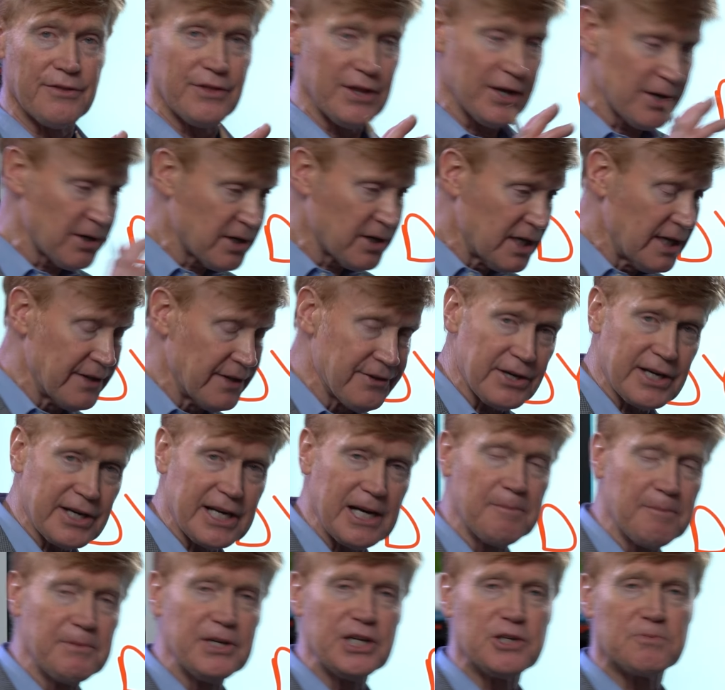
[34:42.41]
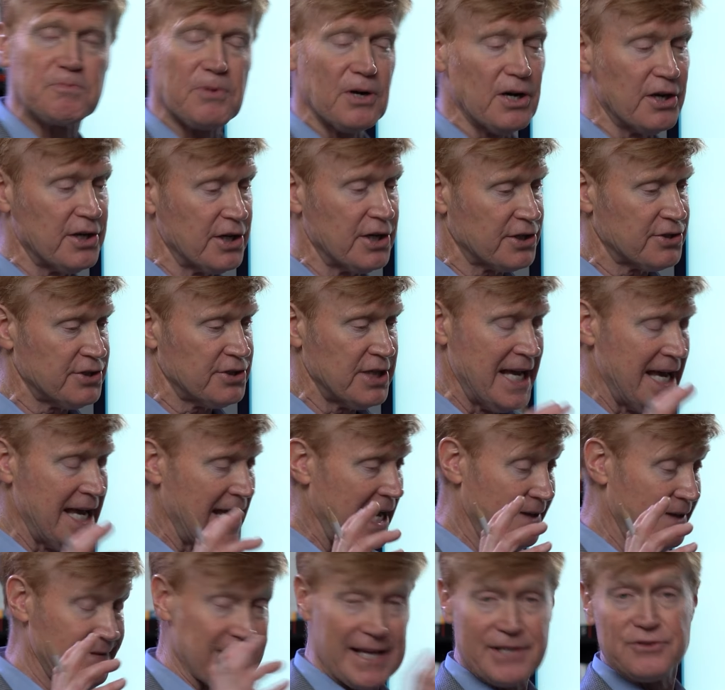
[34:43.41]
their company's products,
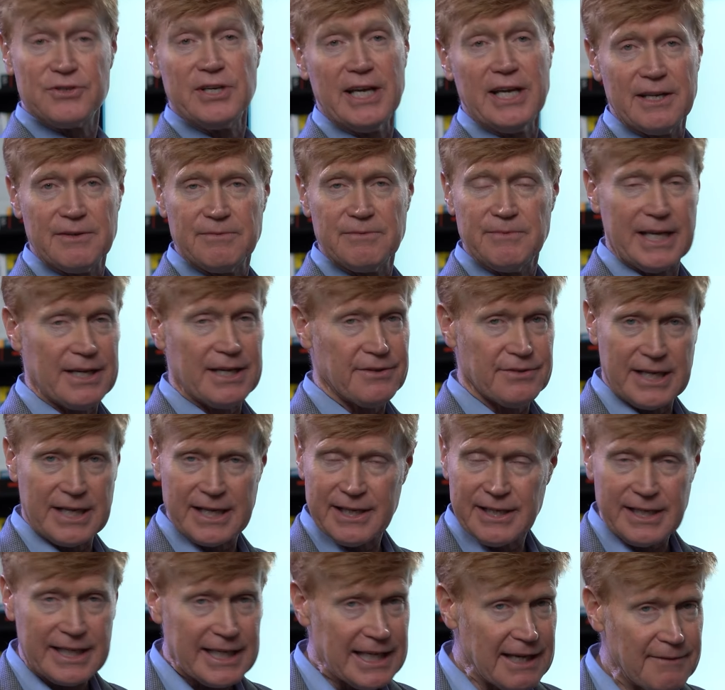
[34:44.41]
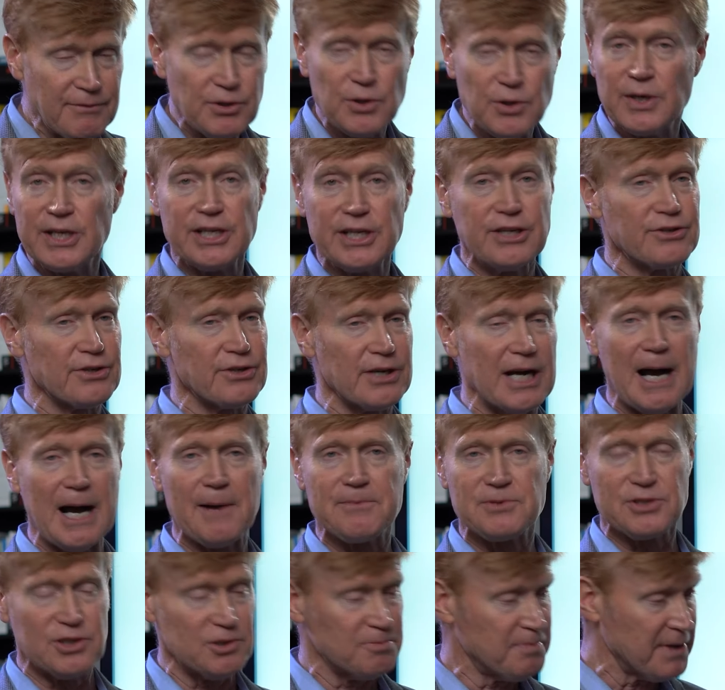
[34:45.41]
and that's it. They're not going to give you any other
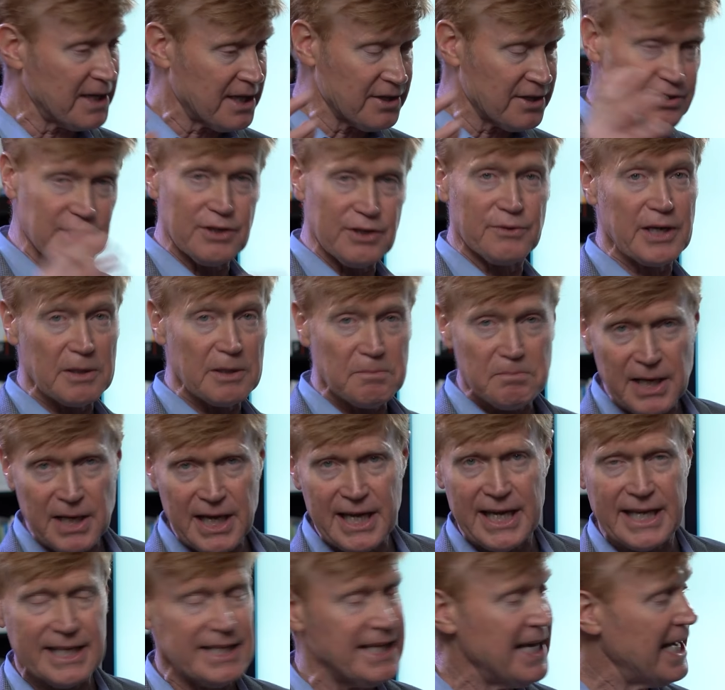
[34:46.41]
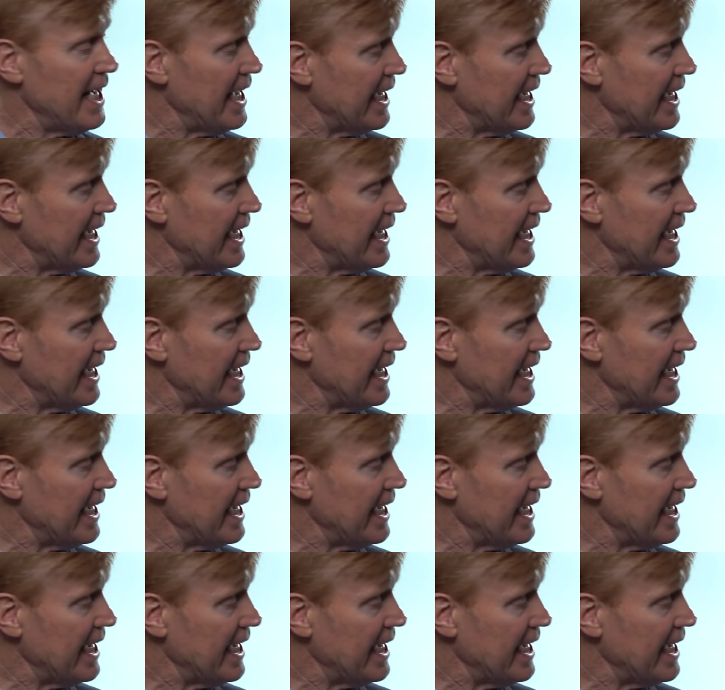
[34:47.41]
options because they don't get paid